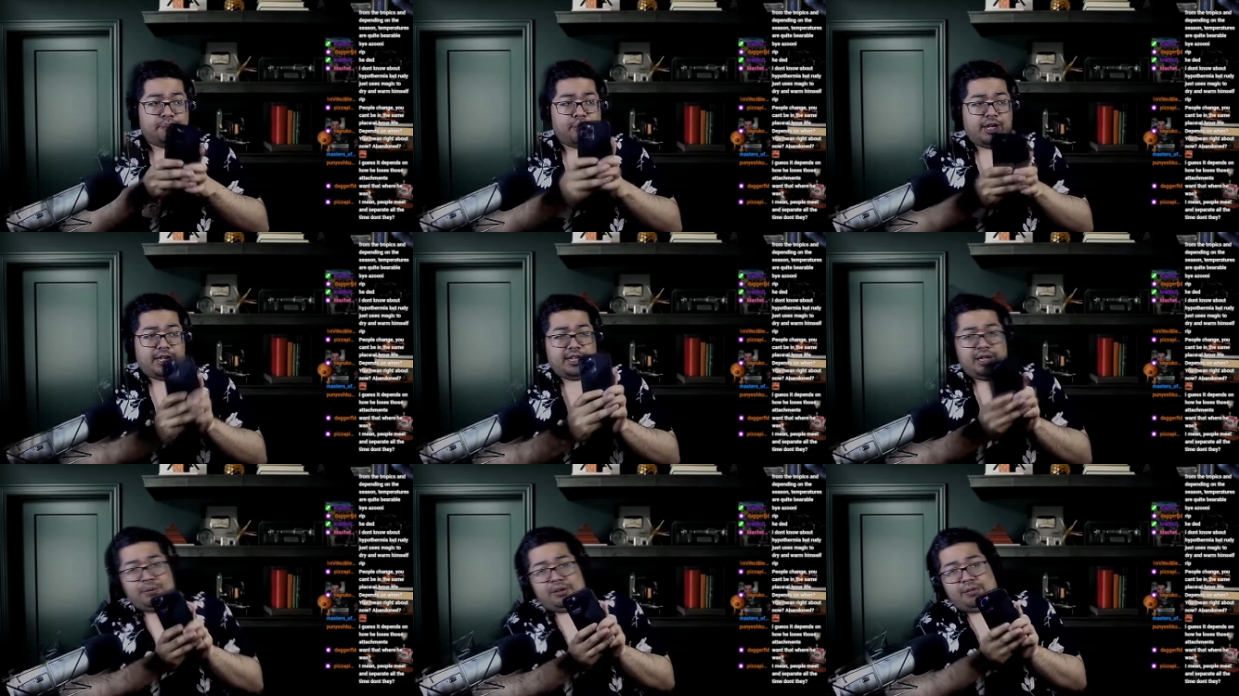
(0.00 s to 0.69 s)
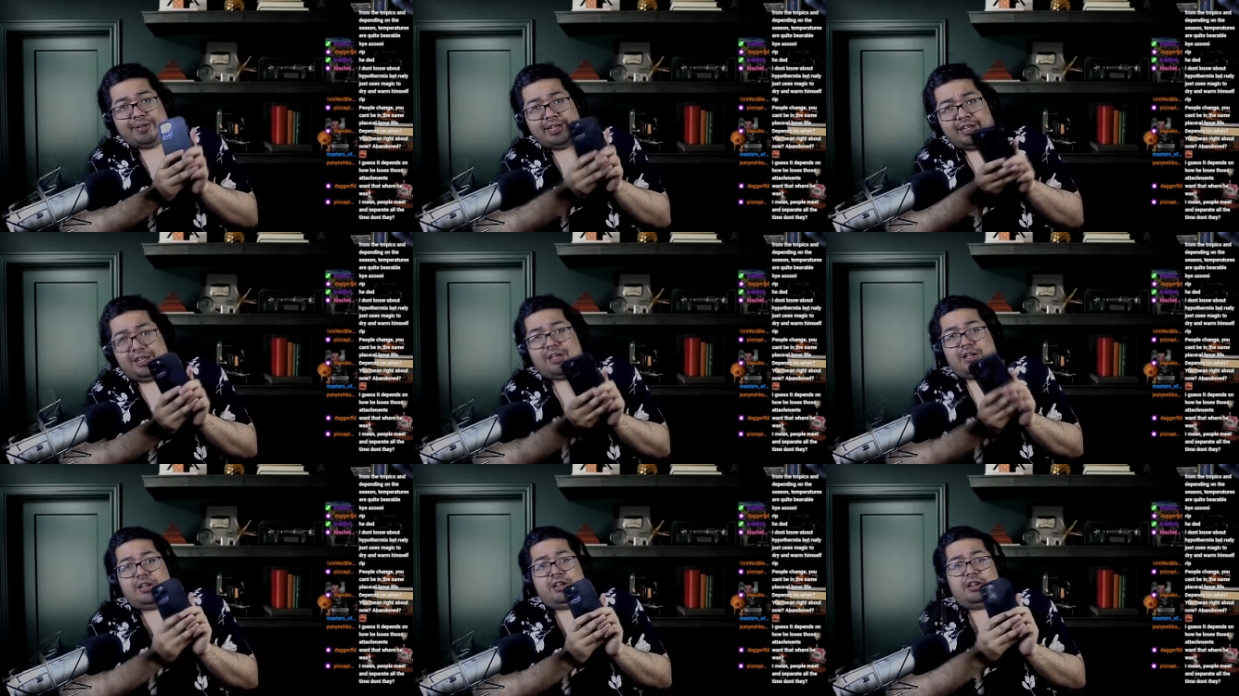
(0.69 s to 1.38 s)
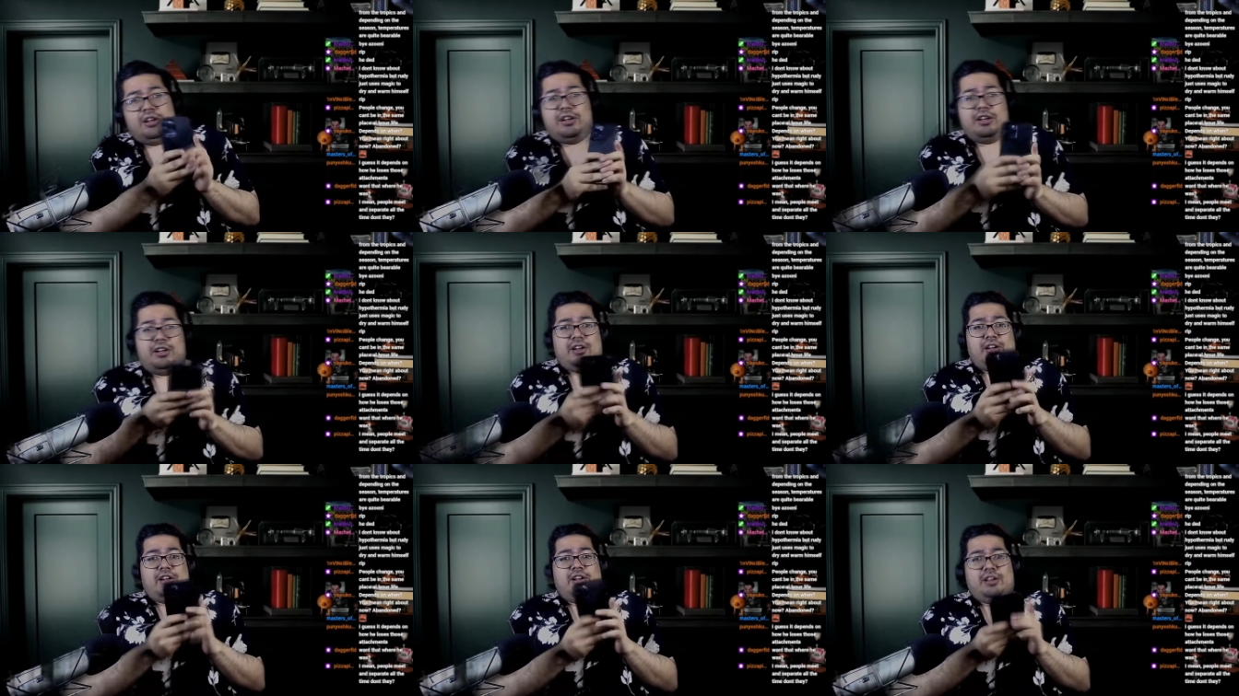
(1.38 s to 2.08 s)
breaking up with me.
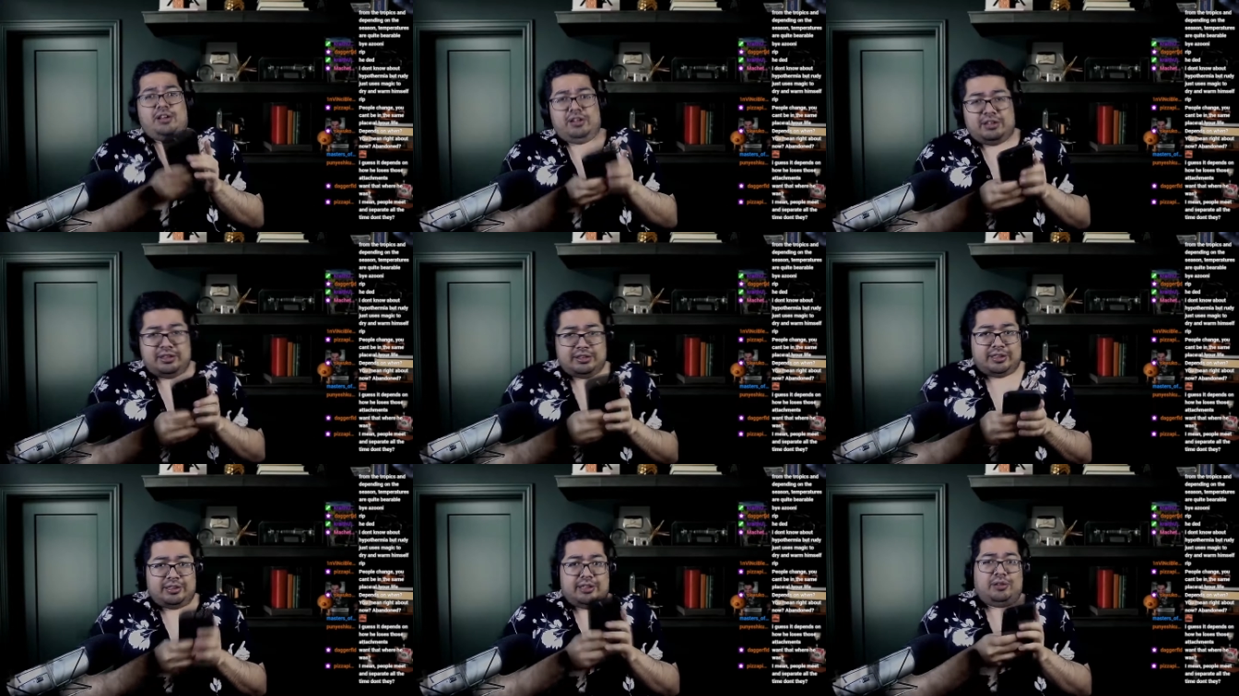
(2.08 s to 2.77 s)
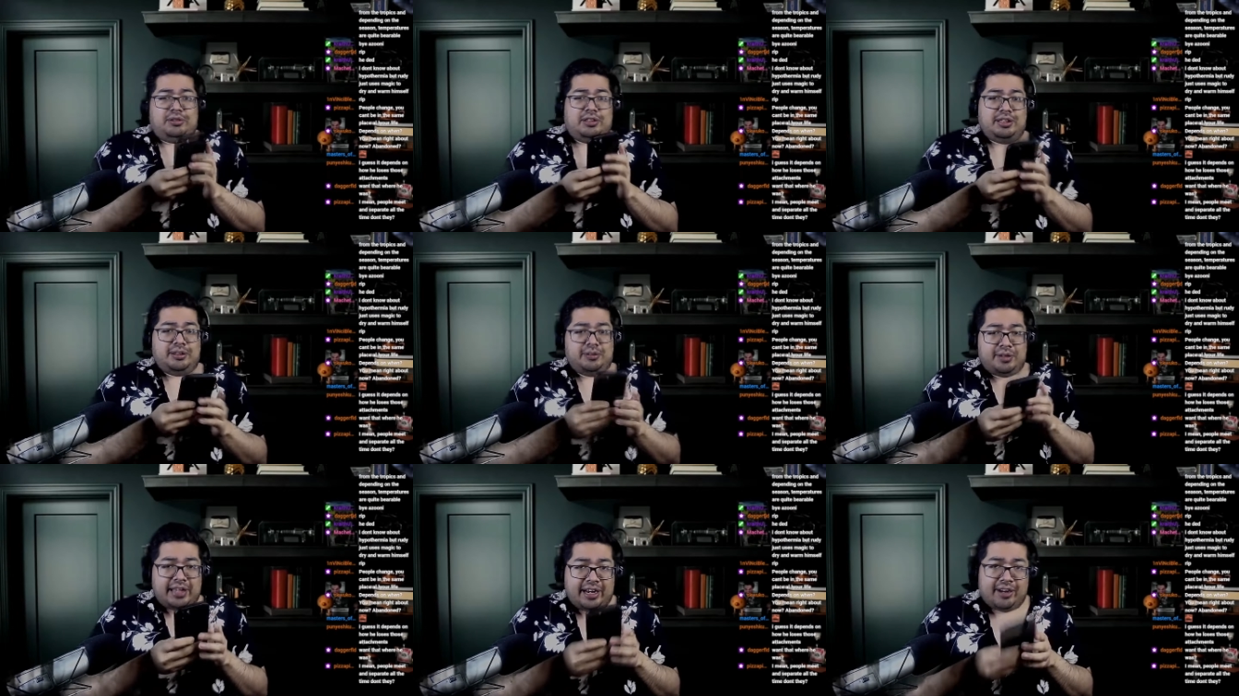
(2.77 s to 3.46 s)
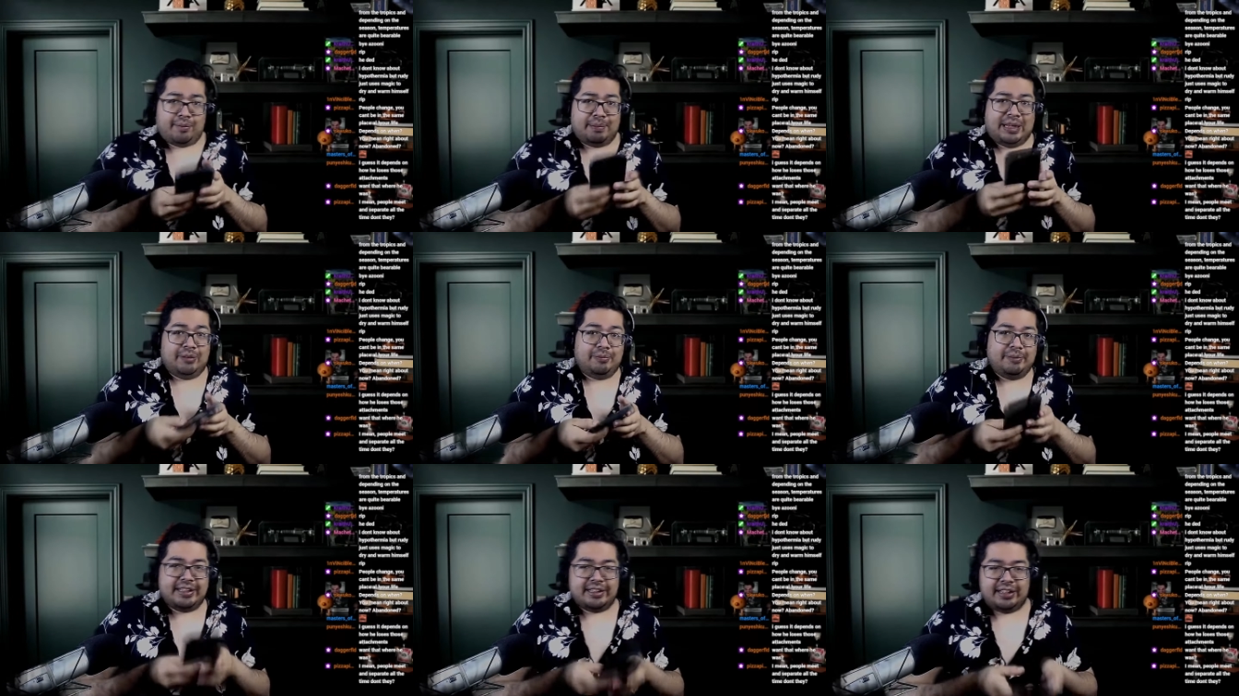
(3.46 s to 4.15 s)
they don't care
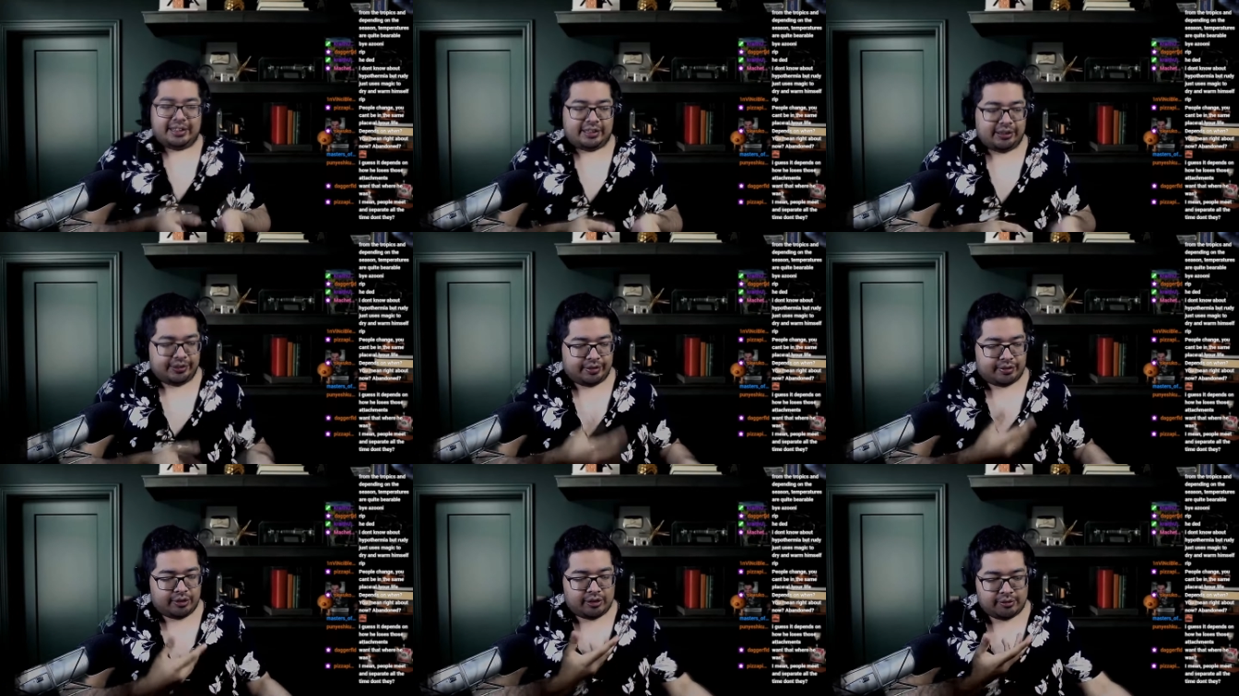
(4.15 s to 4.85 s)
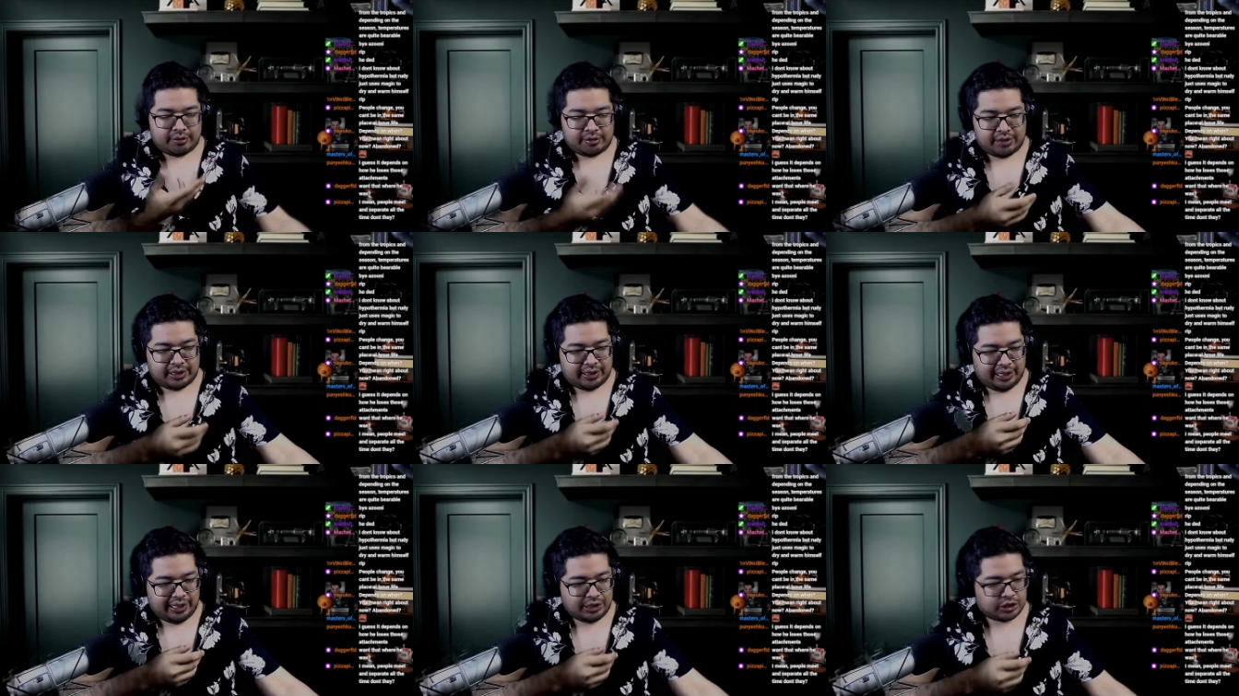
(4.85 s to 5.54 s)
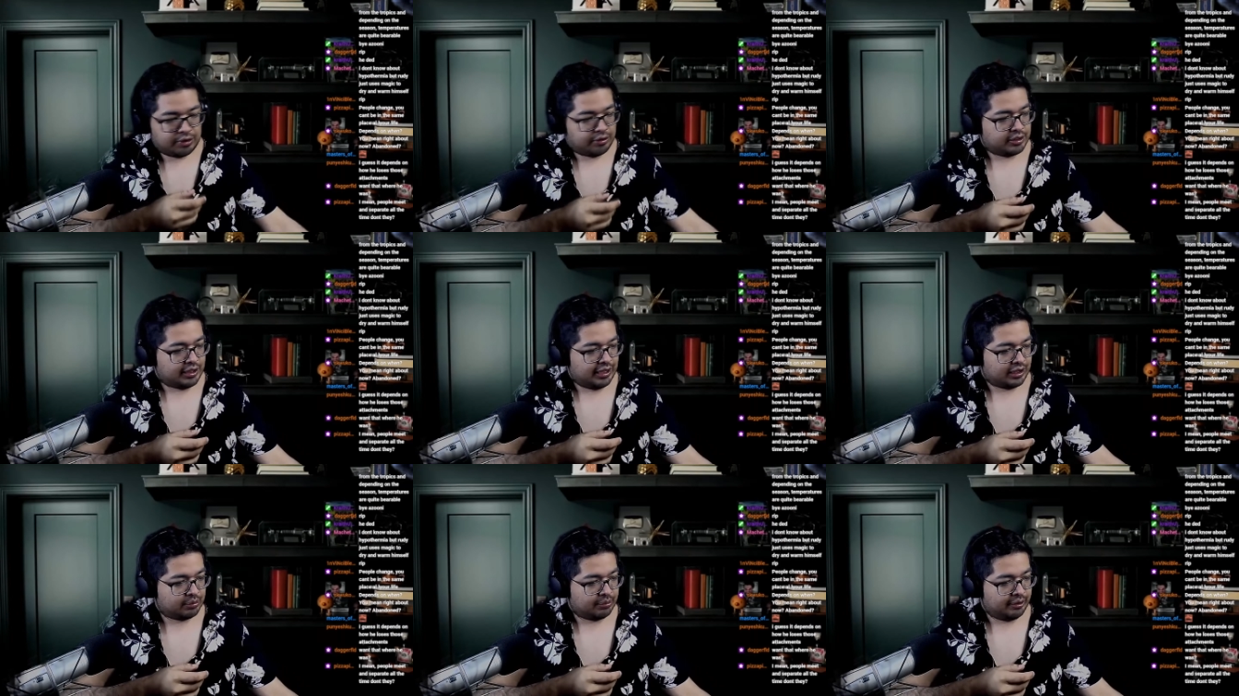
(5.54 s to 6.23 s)
about me. Like, you know, it's all of this like anxious
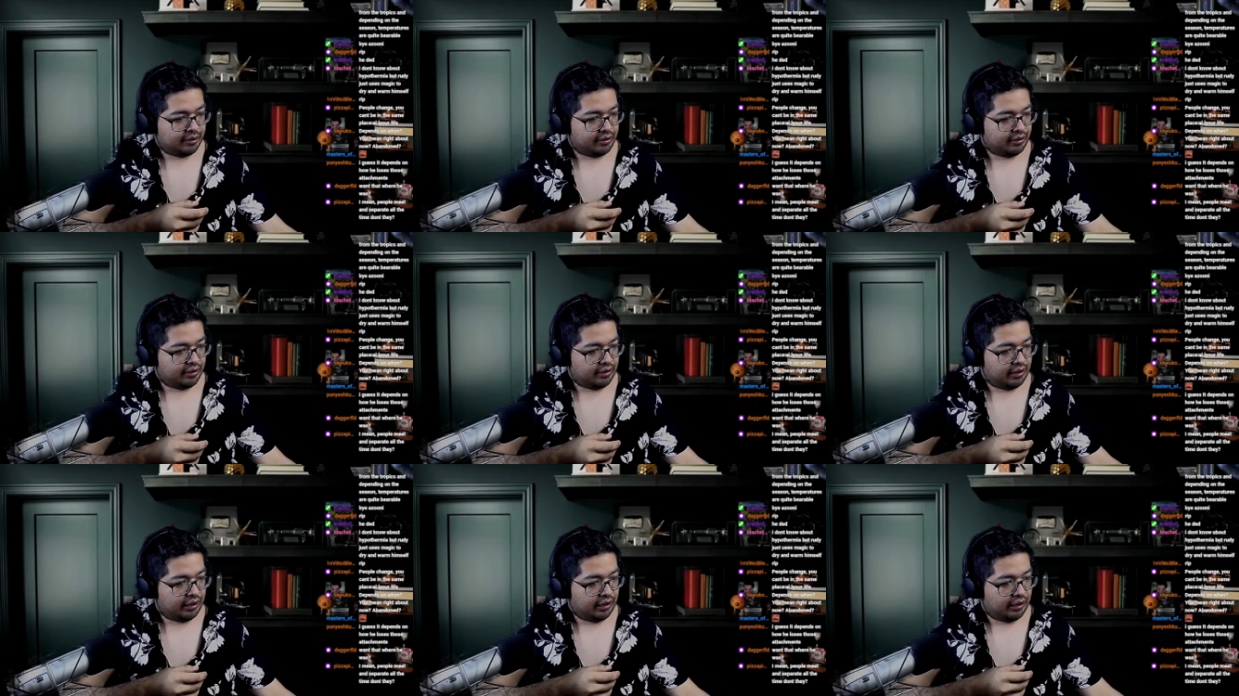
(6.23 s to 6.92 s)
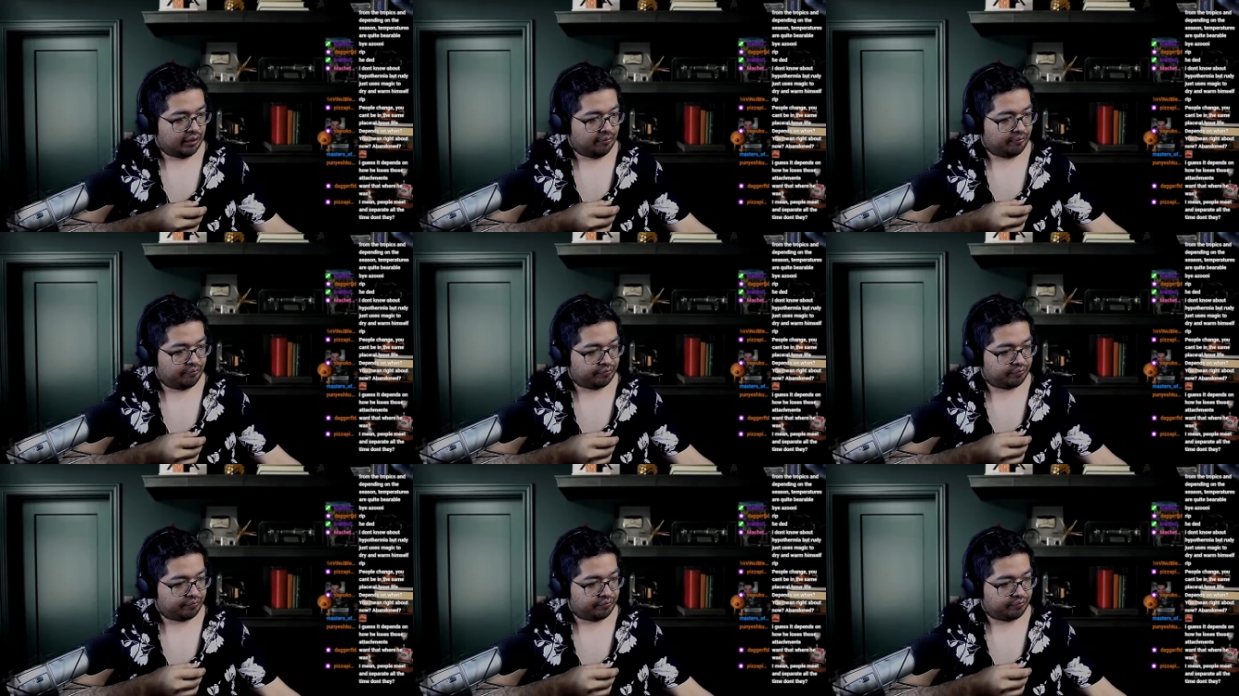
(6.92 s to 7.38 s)
attachment that